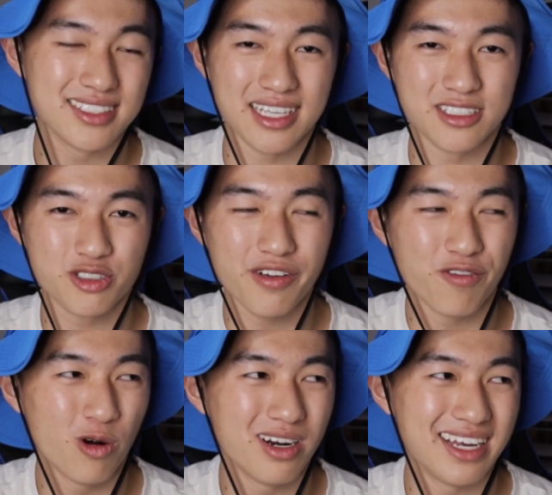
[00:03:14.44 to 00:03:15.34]
is as
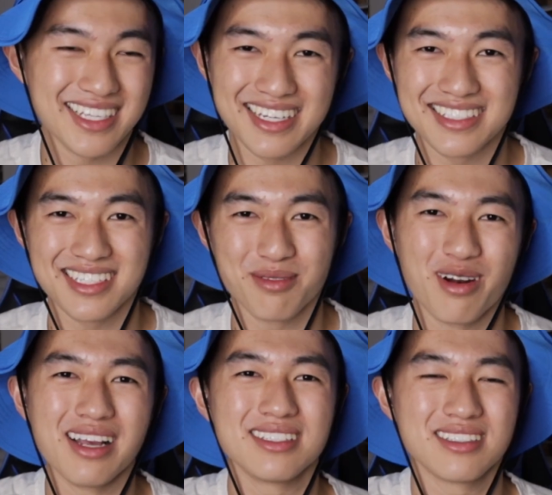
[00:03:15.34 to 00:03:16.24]
straightforward as I can
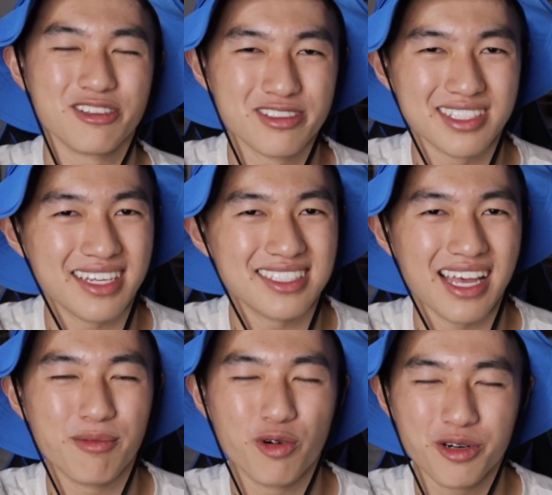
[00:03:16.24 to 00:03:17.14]
summarize Neuroscience
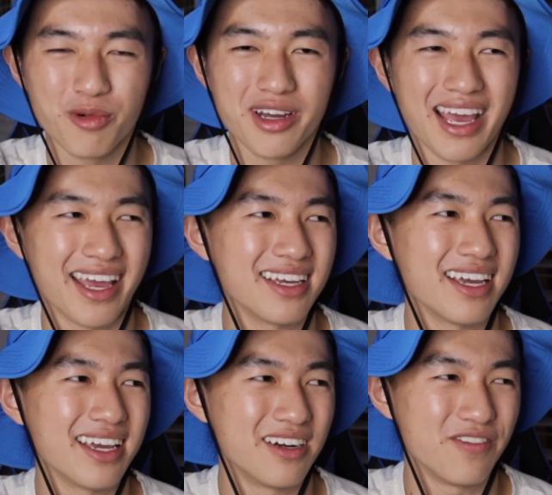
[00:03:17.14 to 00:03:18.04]
M101A
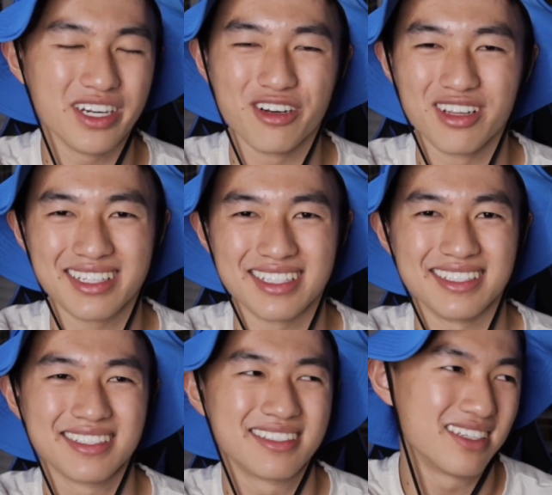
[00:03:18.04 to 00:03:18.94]
in a video like
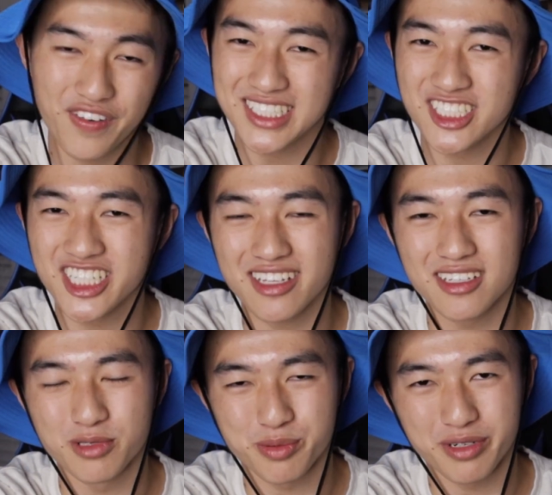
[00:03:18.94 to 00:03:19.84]
this. Professor Chandler
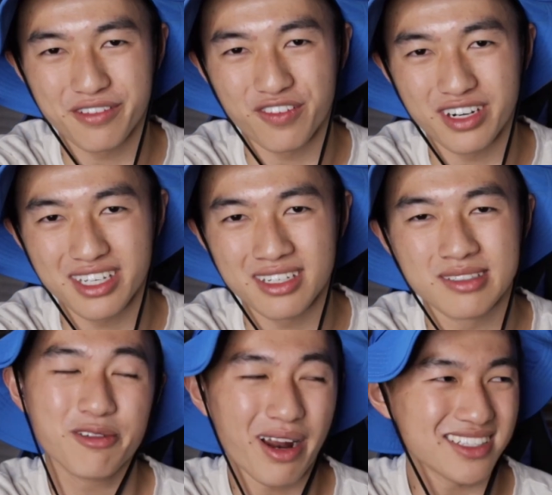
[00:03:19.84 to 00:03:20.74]
was pretty funny. He
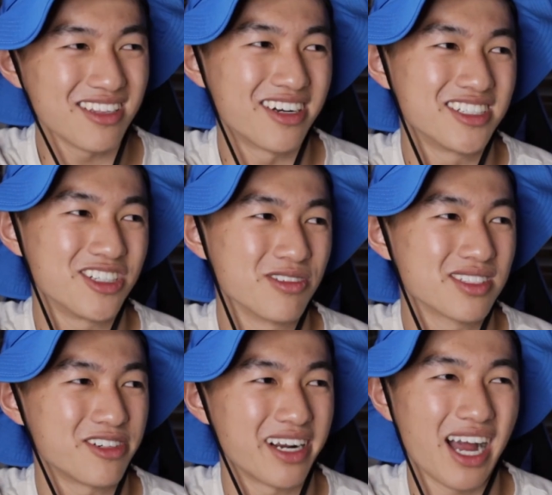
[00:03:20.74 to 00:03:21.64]
cracked a lot of jokes
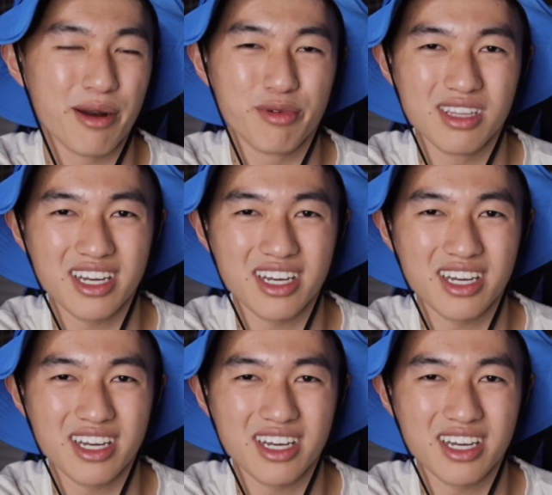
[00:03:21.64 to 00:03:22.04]
during hybrid